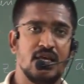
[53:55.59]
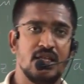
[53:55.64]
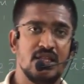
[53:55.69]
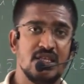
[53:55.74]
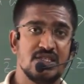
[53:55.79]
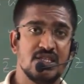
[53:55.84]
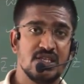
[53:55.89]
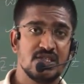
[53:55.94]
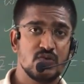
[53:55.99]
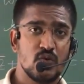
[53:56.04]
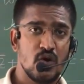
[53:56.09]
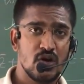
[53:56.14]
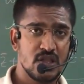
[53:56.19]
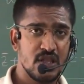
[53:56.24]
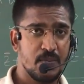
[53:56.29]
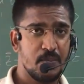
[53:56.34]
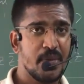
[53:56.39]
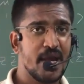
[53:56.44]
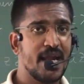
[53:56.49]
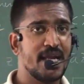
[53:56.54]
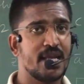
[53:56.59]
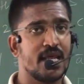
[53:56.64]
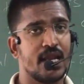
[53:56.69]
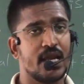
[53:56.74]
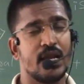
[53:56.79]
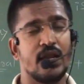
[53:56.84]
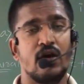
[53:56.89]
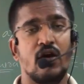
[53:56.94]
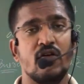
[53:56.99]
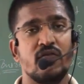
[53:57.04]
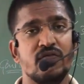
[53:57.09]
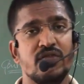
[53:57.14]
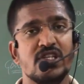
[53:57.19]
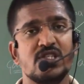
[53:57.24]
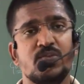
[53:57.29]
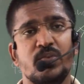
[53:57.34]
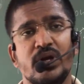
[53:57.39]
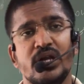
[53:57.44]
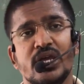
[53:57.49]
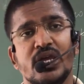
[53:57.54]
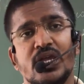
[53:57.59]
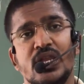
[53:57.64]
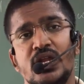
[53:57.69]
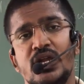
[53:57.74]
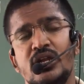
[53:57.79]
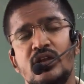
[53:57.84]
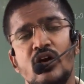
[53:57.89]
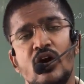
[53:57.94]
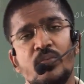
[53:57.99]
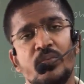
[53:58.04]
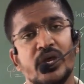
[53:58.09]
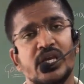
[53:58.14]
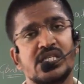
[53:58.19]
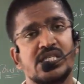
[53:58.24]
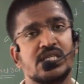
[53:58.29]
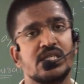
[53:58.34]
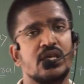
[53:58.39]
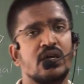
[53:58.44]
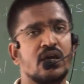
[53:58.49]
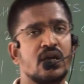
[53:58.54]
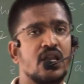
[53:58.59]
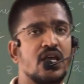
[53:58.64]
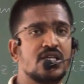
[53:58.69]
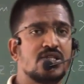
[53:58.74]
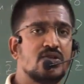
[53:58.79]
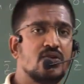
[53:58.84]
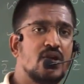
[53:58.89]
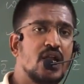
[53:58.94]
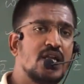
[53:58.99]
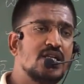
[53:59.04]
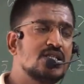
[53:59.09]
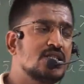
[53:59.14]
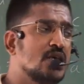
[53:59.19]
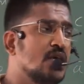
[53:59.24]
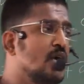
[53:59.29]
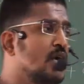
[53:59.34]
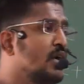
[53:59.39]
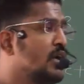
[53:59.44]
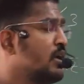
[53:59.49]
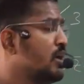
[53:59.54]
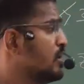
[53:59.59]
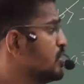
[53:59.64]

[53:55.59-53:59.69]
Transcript: This is what the pattern of this particular topics. Clear, students?